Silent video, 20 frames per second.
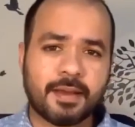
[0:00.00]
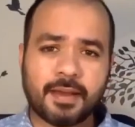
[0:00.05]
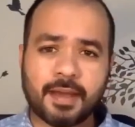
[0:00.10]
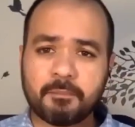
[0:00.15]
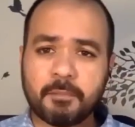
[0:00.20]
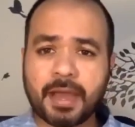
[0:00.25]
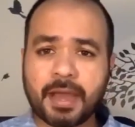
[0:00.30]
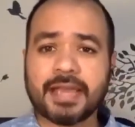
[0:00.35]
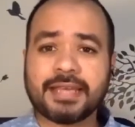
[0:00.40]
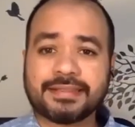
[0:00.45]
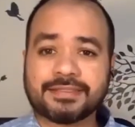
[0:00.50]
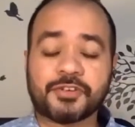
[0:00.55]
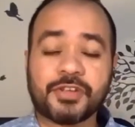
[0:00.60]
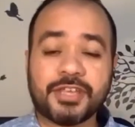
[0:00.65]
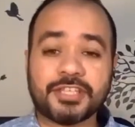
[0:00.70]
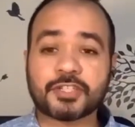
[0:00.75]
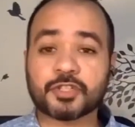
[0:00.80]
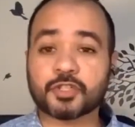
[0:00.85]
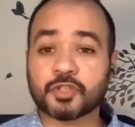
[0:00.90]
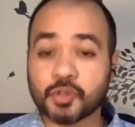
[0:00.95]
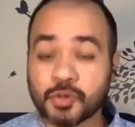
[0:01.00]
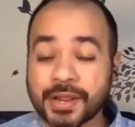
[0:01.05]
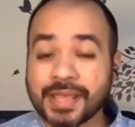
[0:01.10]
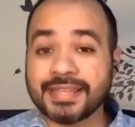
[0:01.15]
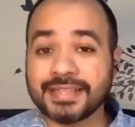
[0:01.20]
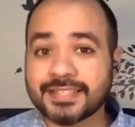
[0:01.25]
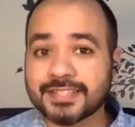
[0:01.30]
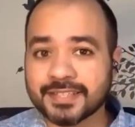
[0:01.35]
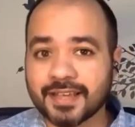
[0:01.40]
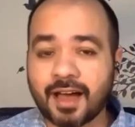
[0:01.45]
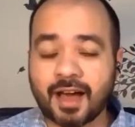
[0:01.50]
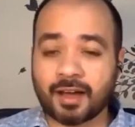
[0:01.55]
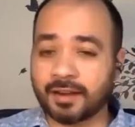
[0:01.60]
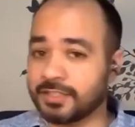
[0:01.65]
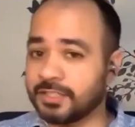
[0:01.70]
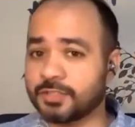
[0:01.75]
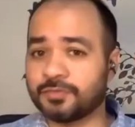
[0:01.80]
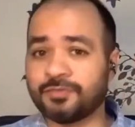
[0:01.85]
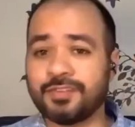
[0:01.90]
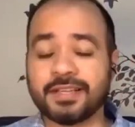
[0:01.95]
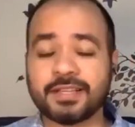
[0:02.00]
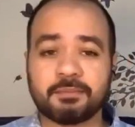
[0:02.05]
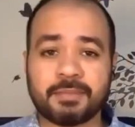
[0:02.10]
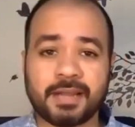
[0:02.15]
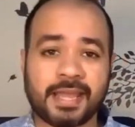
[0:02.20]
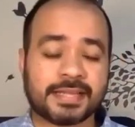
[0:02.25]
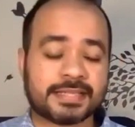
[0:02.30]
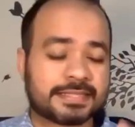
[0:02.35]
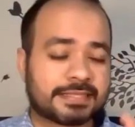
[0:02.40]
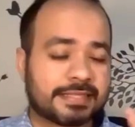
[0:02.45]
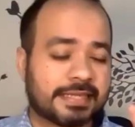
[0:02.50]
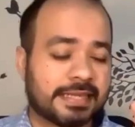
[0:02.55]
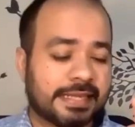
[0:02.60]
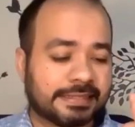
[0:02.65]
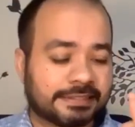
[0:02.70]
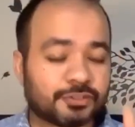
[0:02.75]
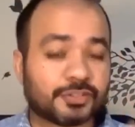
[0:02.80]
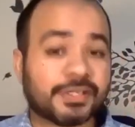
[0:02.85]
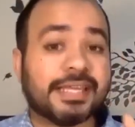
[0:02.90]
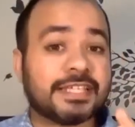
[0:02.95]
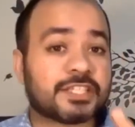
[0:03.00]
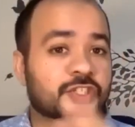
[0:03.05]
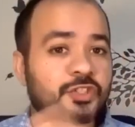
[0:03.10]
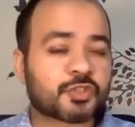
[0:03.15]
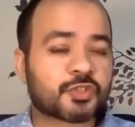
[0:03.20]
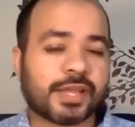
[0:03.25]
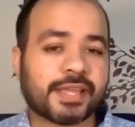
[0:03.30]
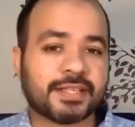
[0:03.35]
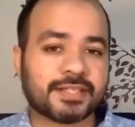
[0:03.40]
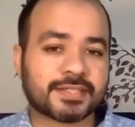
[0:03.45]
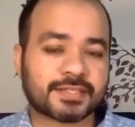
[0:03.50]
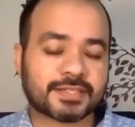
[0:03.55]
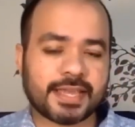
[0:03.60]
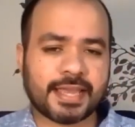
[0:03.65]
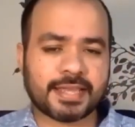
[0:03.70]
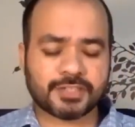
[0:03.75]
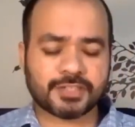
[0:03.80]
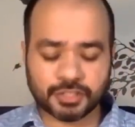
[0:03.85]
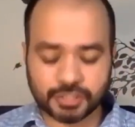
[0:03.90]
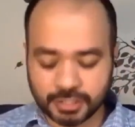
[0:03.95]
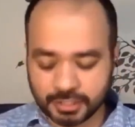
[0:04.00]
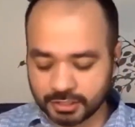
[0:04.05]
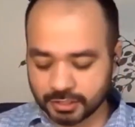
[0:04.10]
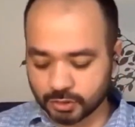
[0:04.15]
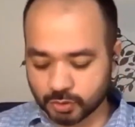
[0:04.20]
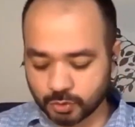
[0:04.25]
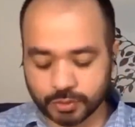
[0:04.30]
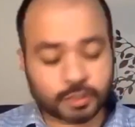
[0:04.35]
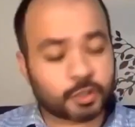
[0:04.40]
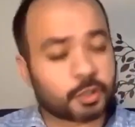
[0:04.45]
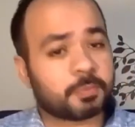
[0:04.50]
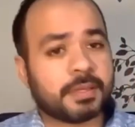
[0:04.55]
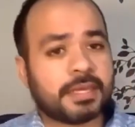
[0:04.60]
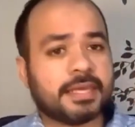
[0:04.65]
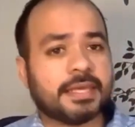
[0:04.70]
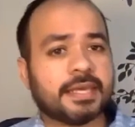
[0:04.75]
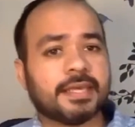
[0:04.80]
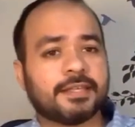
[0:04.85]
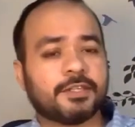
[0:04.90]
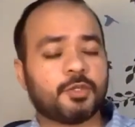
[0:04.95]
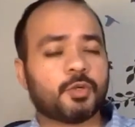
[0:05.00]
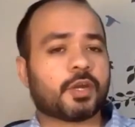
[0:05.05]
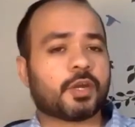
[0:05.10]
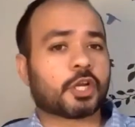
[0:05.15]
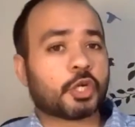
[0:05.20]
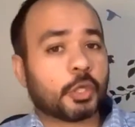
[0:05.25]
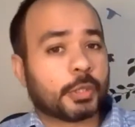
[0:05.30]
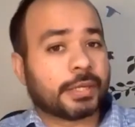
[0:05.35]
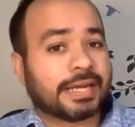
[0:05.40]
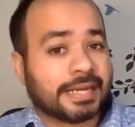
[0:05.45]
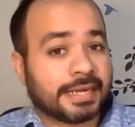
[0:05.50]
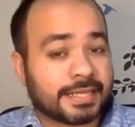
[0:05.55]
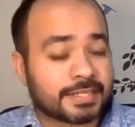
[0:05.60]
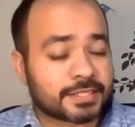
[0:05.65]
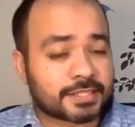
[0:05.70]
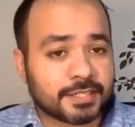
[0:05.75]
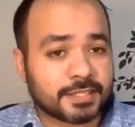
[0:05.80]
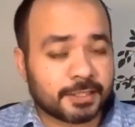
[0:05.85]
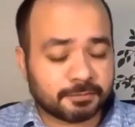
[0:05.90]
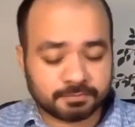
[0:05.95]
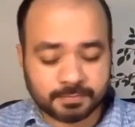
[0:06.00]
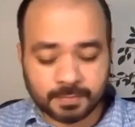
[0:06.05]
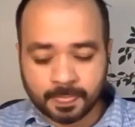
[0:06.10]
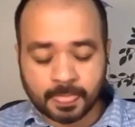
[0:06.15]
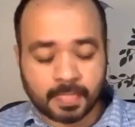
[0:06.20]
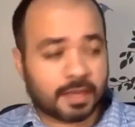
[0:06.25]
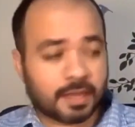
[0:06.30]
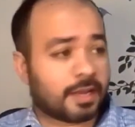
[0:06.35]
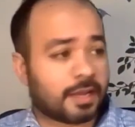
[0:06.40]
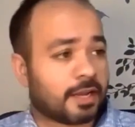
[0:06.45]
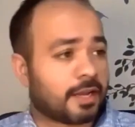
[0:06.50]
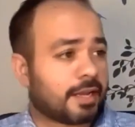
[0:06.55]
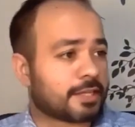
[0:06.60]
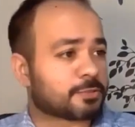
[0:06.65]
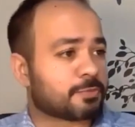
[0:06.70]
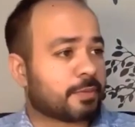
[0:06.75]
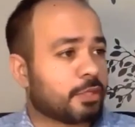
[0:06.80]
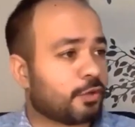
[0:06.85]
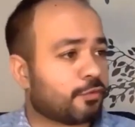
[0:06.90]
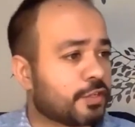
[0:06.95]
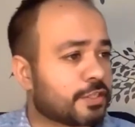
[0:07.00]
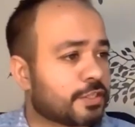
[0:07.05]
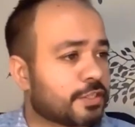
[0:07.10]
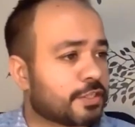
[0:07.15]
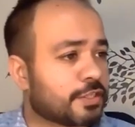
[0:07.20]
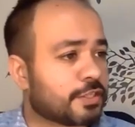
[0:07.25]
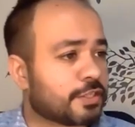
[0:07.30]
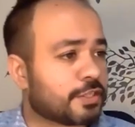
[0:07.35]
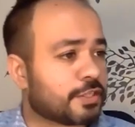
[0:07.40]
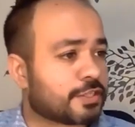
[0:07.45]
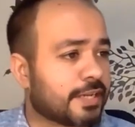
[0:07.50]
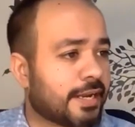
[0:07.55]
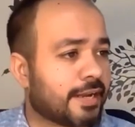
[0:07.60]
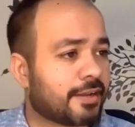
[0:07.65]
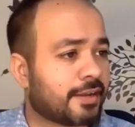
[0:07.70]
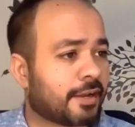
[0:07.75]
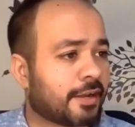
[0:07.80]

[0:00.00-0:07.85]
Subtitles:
My 3 strengths are, just fill in the blanks, 3 strengths as a teacher. So it could be you are a good listener. As many of you said,